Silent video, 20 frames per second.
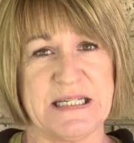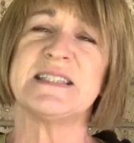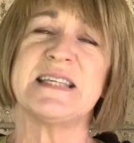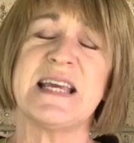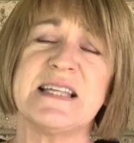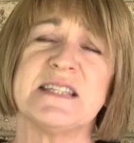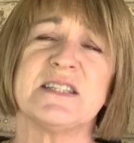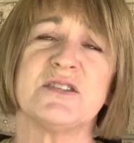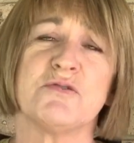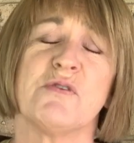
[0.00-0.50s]

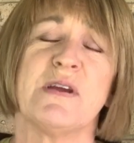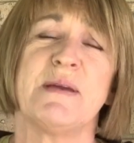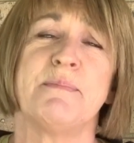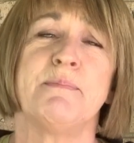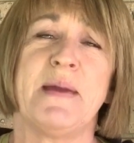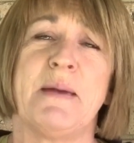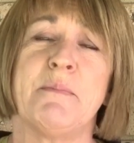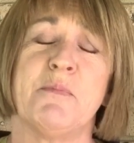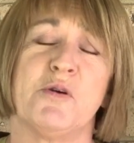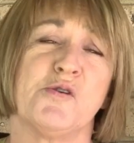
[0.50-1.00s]
Sensory
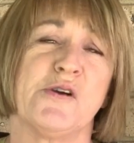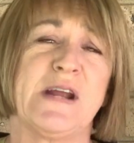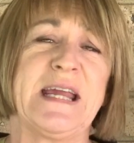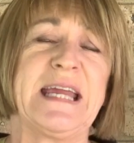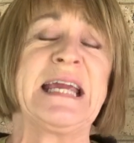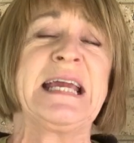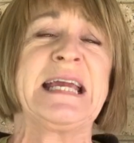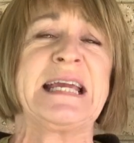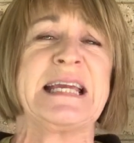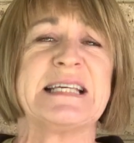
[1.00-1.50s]
memory
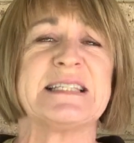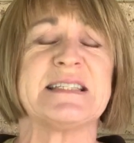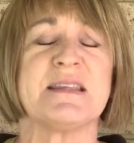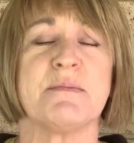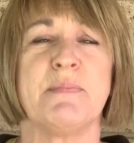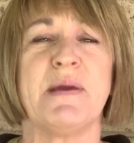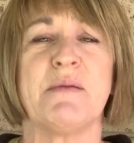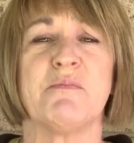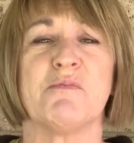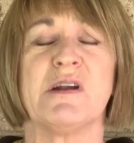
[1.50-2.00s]
is the
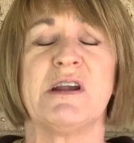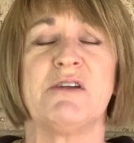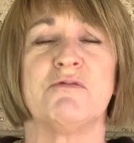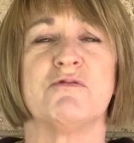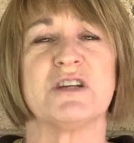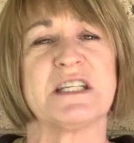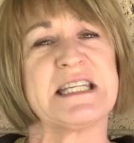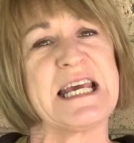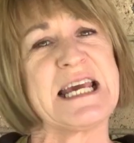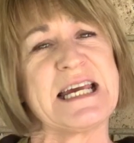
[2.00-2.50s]
memory
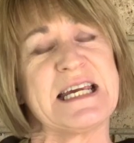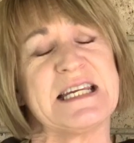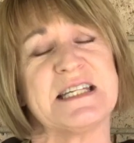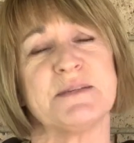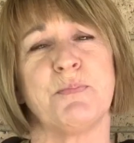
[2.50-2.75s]
retained